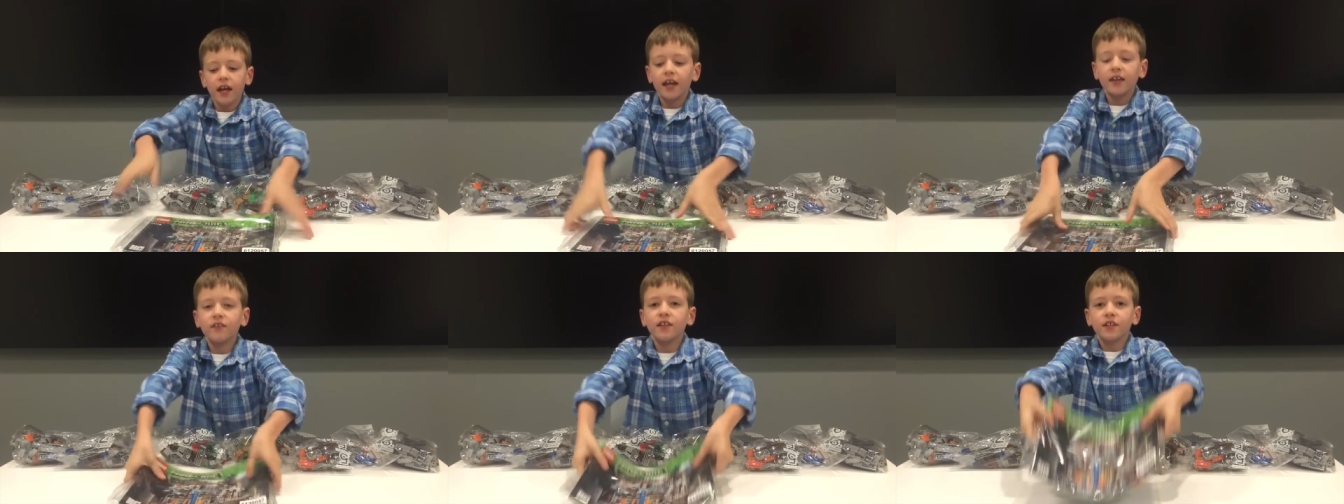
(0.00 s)

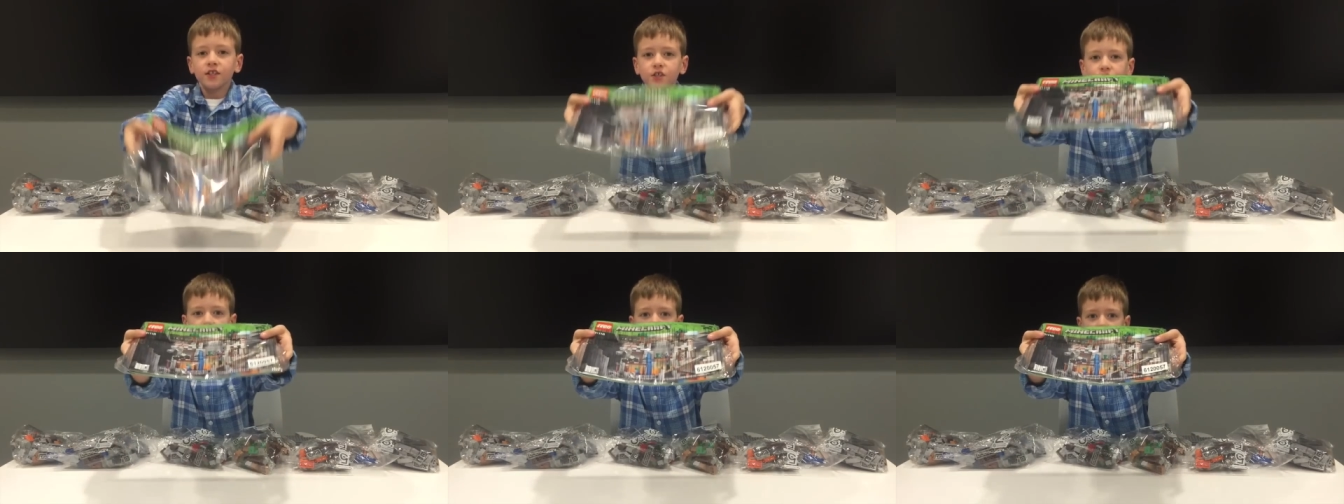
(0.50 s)
and the
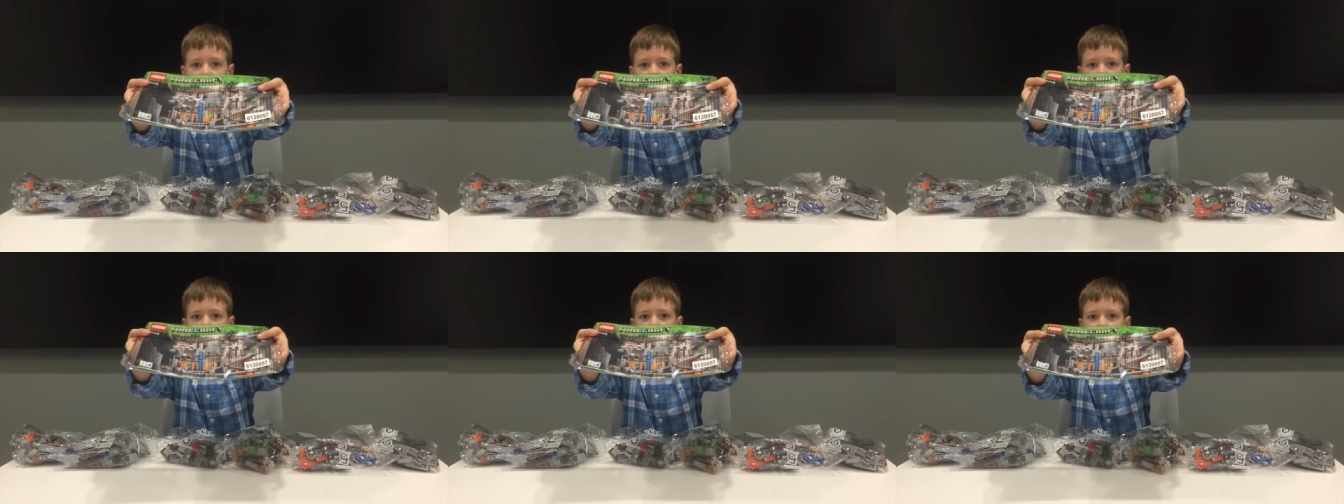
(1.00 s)

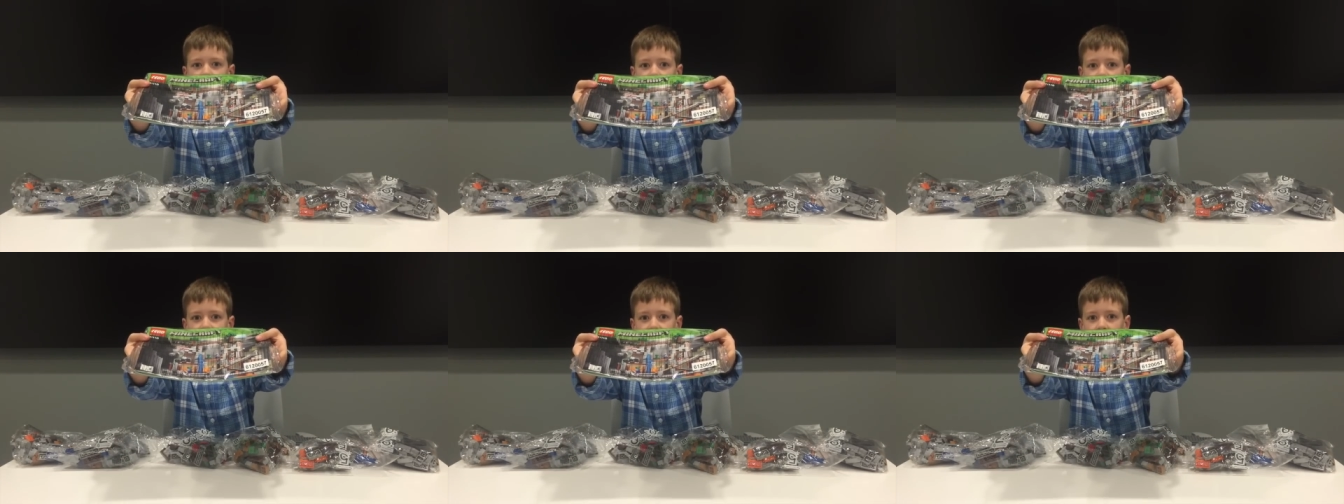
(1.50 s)
instructions.
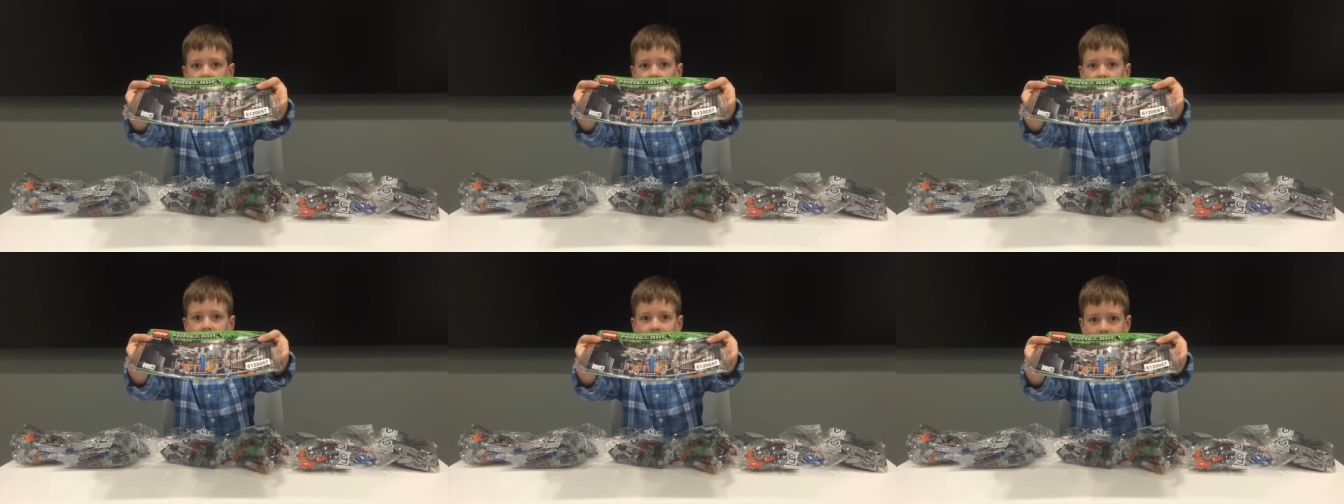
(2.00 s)

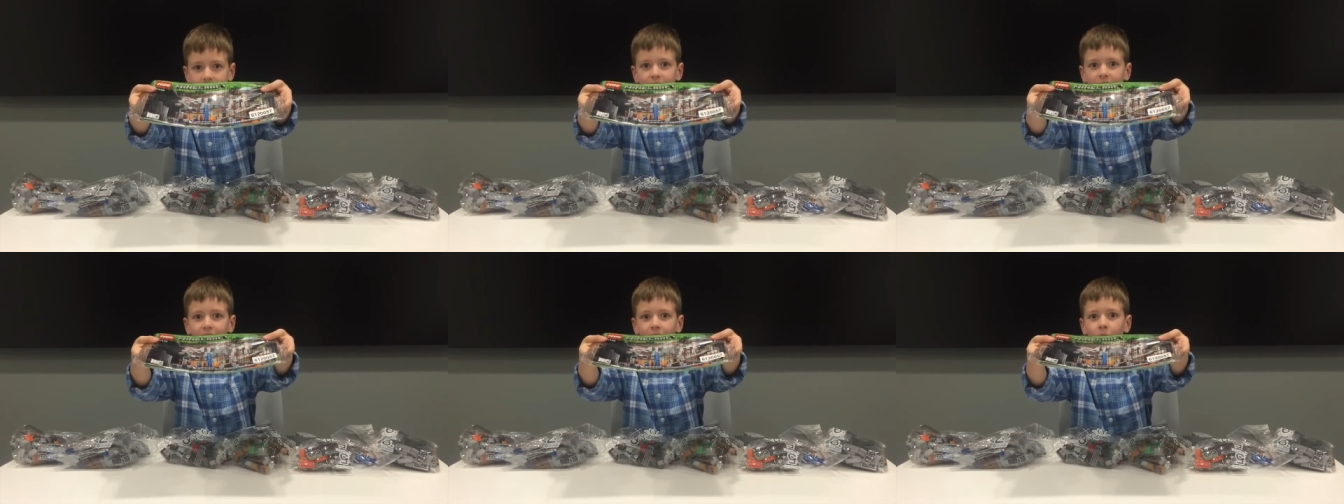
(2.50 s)
So
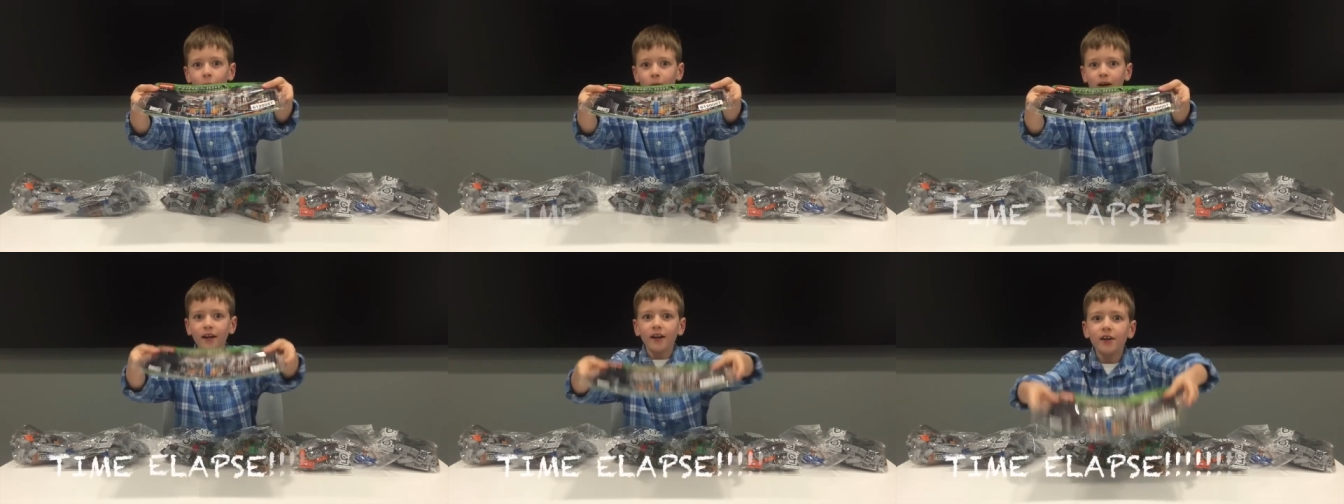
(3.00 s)
now we're
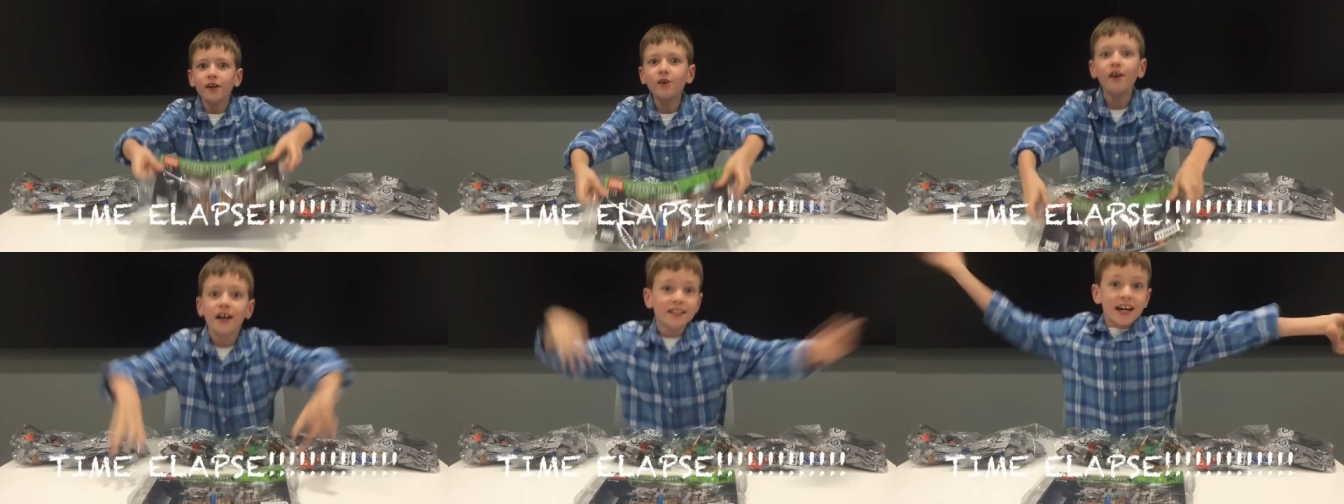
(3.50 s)
gonna do
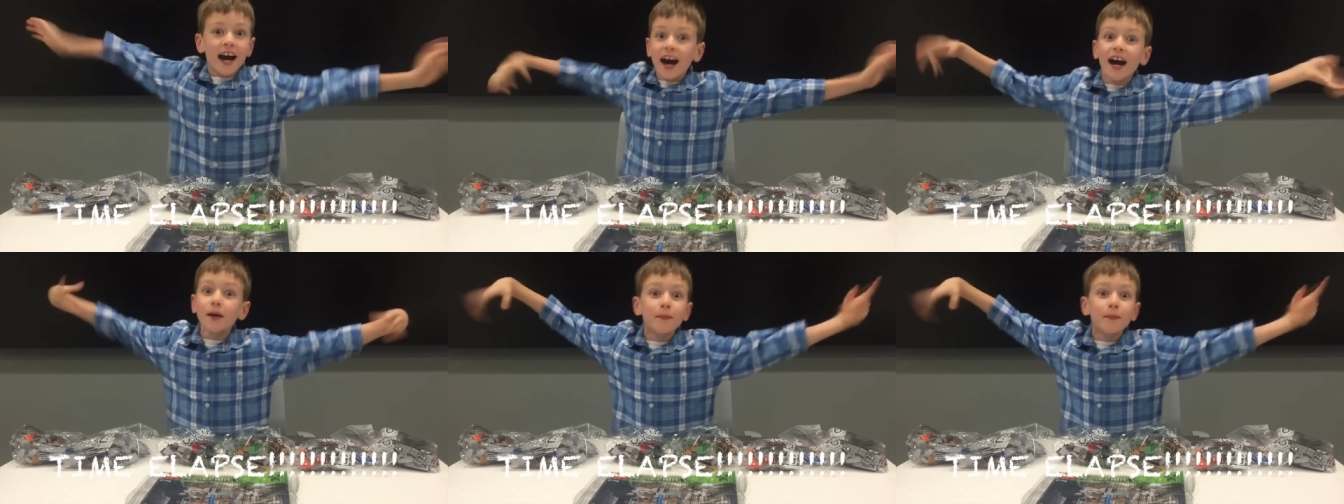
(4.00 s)
time